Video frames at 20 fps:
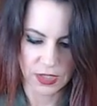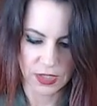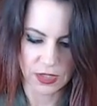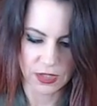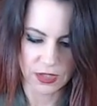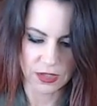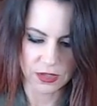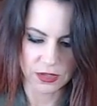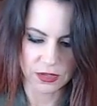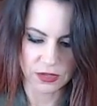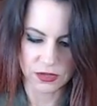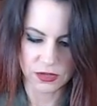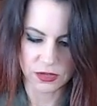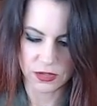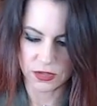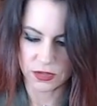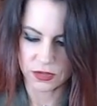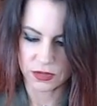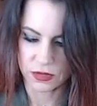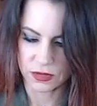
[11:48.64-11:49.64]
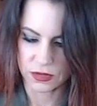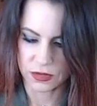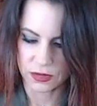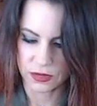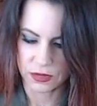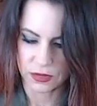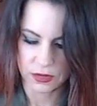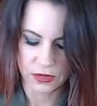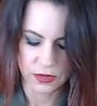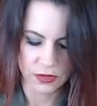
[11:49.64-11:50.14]
And
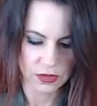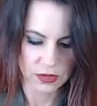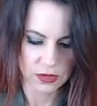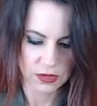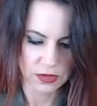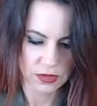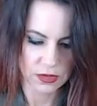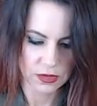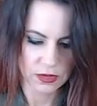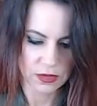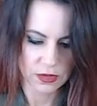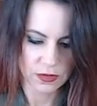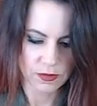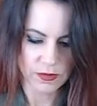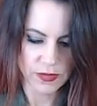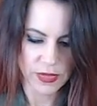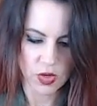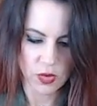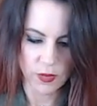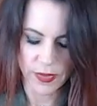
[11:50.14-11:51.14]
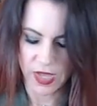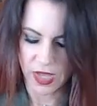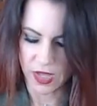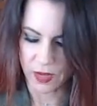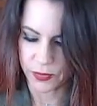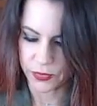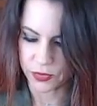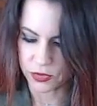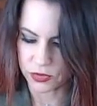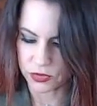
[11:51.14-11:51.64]
bell
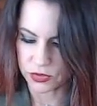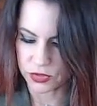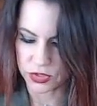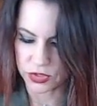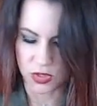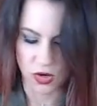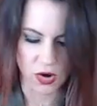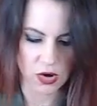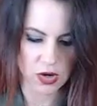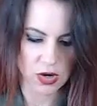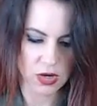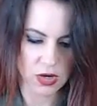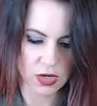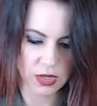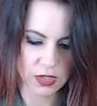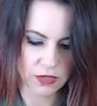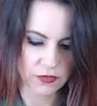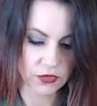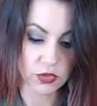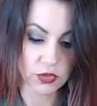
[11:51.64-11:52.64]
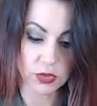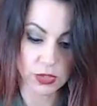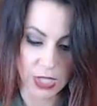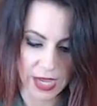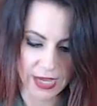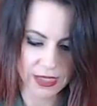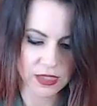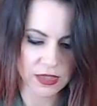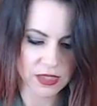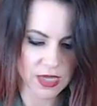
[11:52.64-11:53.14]
peppers are, if you
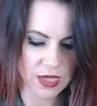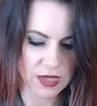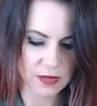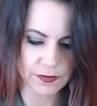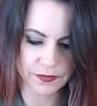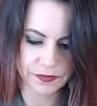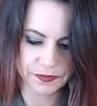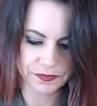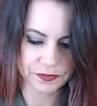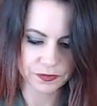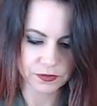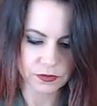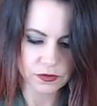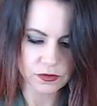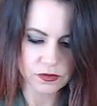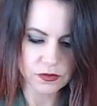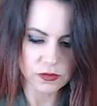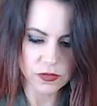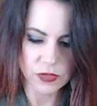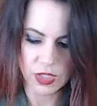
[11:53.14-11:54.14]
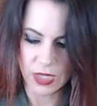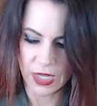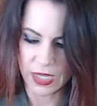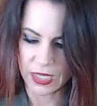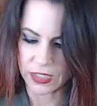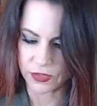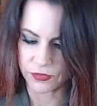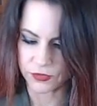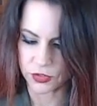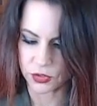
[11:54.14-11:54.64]
like them,
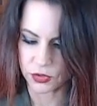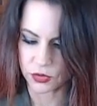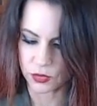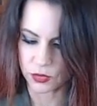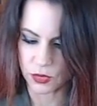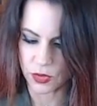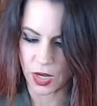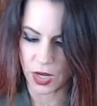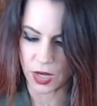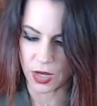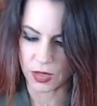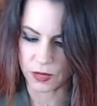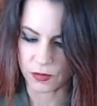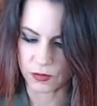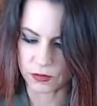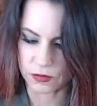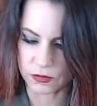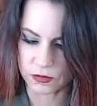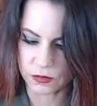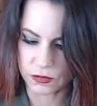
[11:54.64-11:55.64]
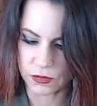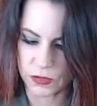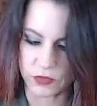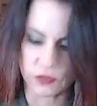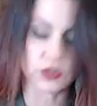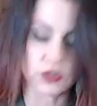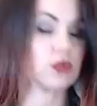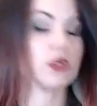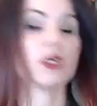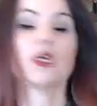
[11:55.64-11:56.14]
and if you
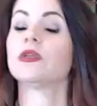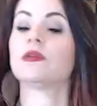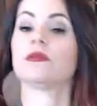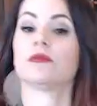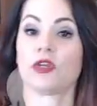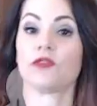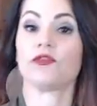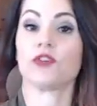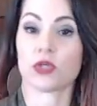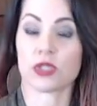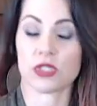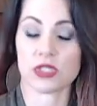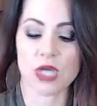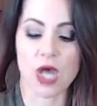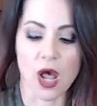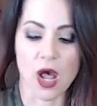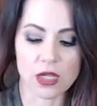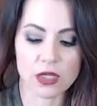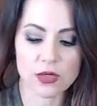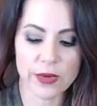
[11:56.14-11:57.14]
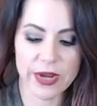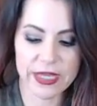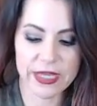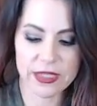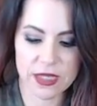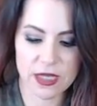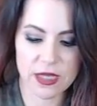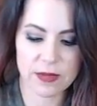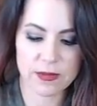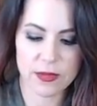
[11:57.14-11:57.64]
can
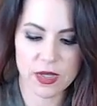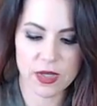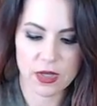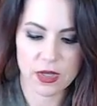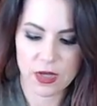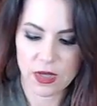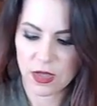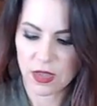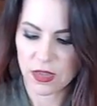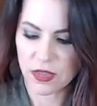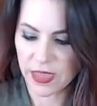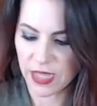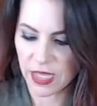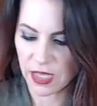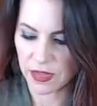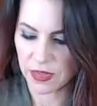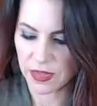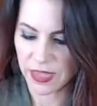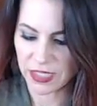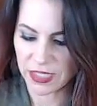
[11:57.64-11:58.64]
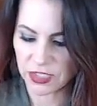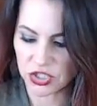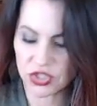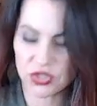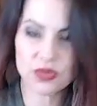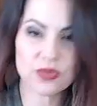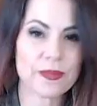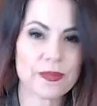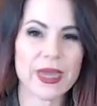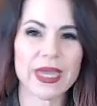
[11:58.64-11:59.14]
tolerate them, then they
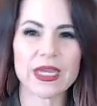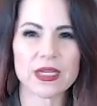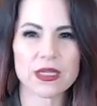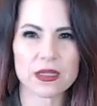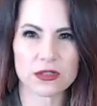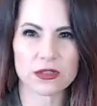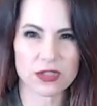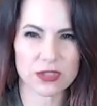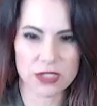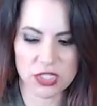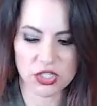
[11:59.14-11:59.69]
do make your